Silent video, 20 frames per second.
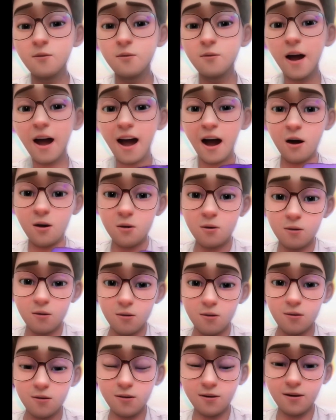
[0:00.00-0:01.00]
Bow.
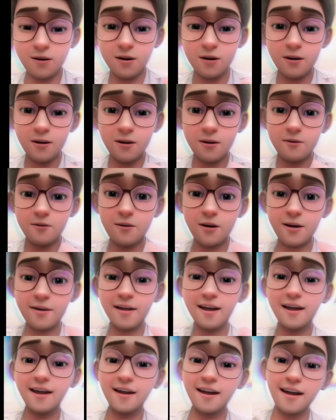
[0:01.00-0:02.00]

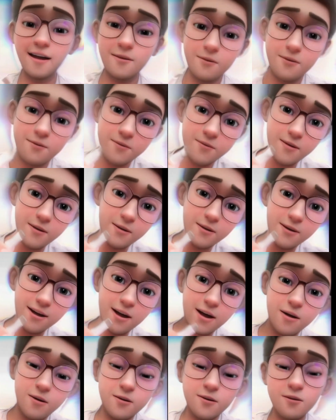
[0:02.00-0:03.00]
Fuck that. Yeah, looks
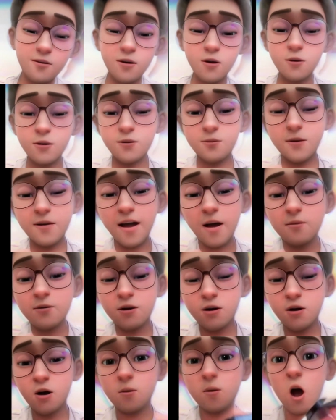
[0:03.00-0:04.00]
good. USB
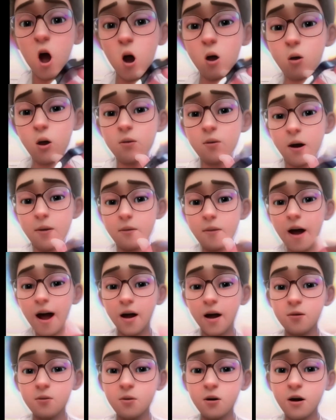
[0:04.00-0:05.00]
cables are dope. With my
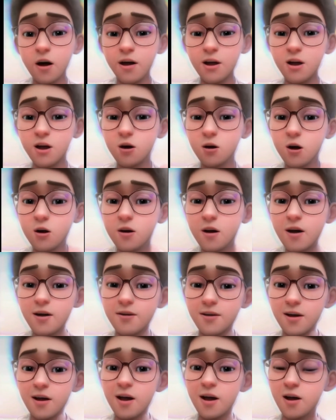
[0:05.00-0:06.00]
MacBook I showed you
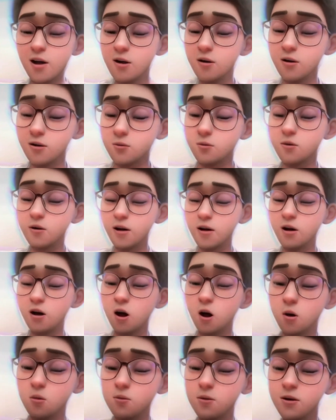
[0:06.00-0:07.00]
guys. Looks pretty
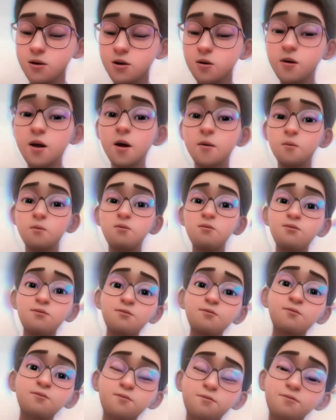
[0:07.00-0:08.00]
dope. So yeah.
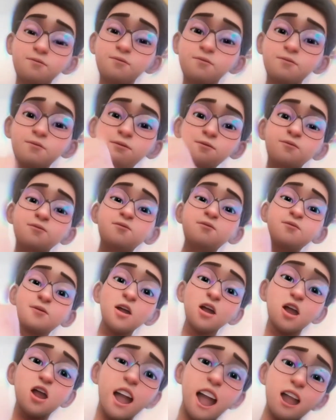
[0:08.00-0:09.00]

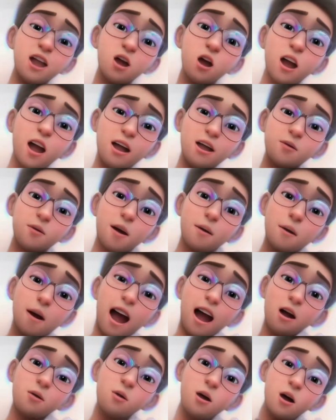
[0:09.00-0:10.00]
Just like I showed you guys my
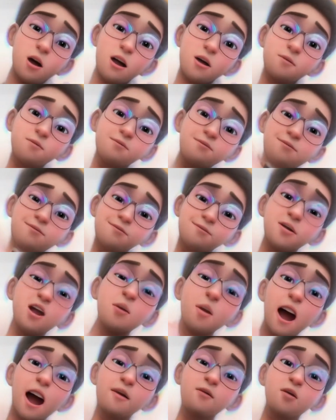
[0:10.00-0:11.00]
MacBook.
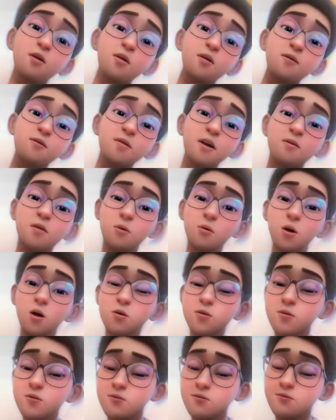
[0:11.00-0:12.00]
So my iPhone 15
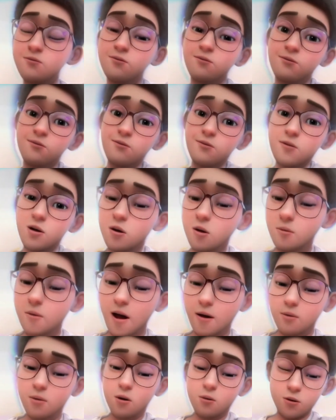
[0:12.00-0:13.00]
Pro. So the
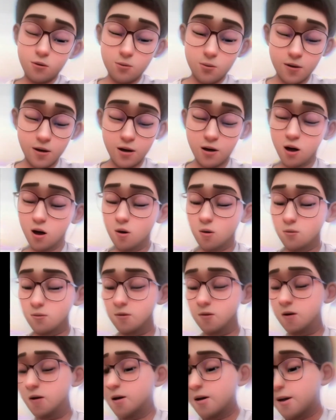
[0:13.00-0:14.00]
MacBook was pretty
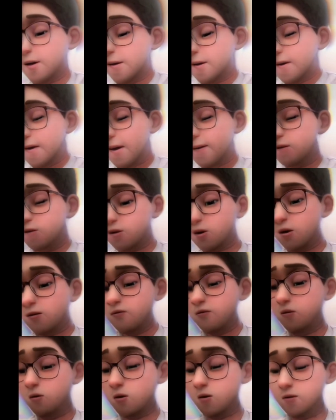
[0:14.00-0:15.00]
dope. It's
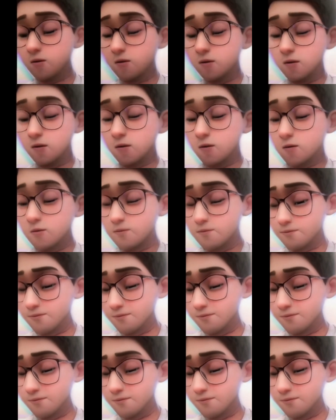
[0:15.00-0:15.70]
good for the